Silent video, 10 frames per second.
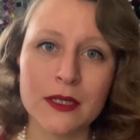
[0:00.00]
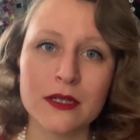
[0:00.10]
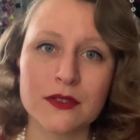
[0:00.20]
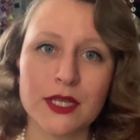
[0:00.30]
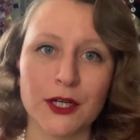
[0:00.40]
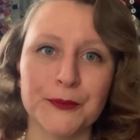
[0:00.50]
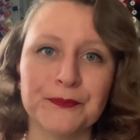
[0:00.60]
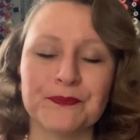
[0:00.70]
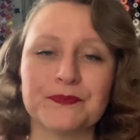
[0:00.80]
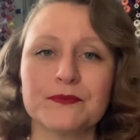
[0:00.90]
So
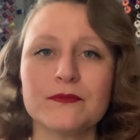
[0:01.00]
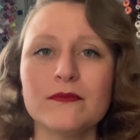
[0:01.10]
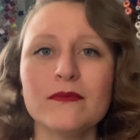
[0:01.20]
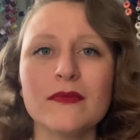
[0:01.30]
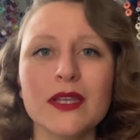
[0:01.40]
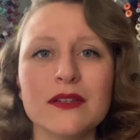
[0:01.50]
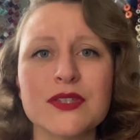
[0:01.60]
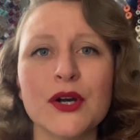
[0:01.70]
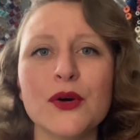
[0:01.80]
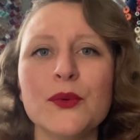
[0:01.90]

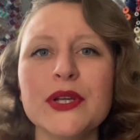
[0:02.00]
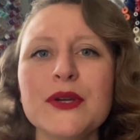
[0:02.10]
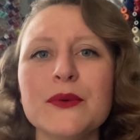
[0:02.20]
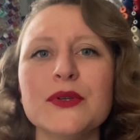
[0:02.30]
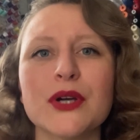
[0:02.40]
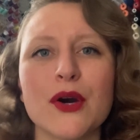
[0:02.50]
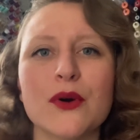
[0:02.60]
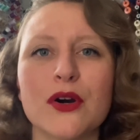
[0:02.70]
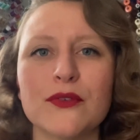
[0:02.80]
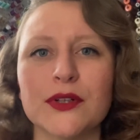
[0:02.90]
we will go
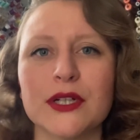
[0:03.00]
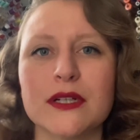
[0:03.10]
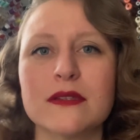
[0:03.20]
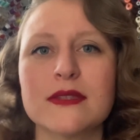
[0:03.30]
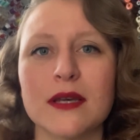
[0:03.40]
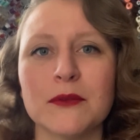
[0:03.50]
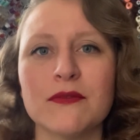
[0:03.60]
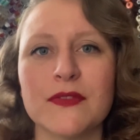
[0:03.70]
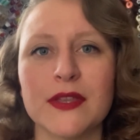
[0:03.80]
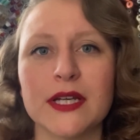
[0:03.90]
over some
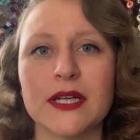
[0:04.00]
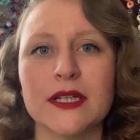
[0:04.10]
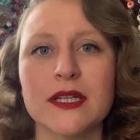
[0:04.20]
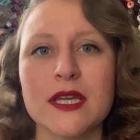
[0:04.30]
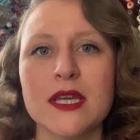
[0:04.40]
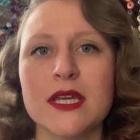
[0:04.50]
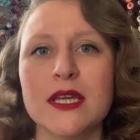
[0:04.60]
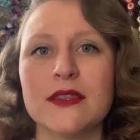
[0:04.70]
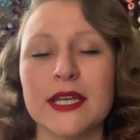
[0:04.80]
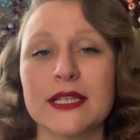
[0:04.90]
of the
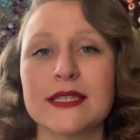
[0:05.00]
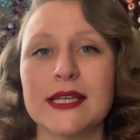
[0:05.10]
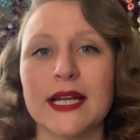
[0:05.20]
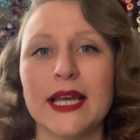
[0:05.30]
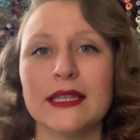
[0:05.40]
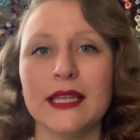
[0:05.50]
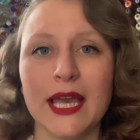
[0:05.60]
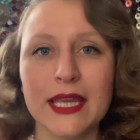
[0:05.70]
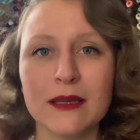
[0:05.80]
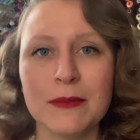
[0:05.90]
things that I
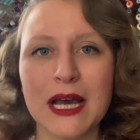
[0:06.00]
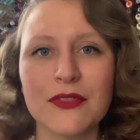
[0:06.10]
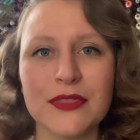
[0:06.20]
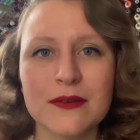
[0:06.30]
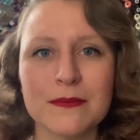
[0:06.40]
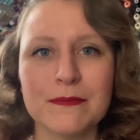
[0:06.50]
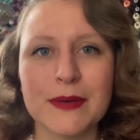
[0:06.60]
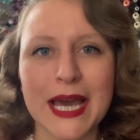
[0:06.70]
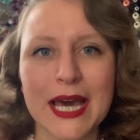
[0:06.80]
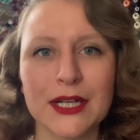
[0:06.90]
like about the
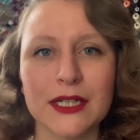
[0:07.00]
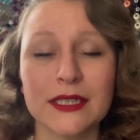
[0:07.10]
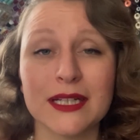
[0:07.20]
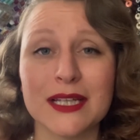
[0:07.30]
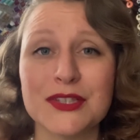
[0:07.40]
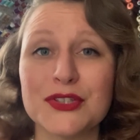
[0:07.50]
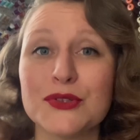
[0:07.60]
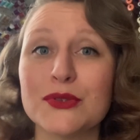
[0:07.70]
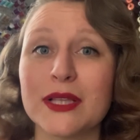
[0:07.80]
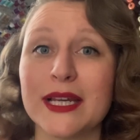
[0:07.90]
pattern. I
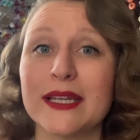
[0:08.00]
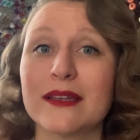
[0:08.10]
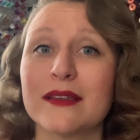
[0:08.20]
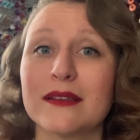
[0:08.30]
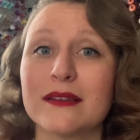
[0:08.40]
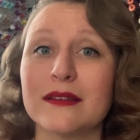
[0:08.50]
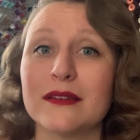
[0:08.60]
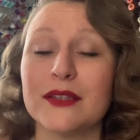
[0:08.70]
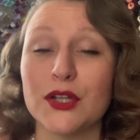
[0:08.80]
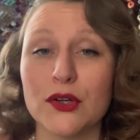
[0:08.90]
do like
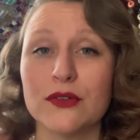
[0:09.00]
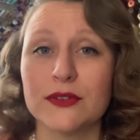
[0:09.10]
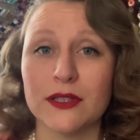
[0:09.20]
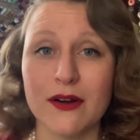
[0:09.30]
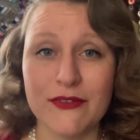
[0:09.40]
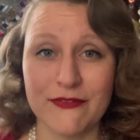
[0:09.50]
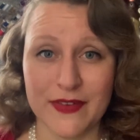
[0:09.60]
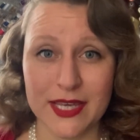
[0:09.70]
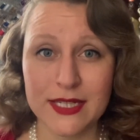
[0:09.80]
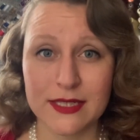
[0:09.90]
the overall
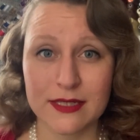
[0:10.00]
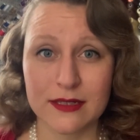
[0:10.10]
fit,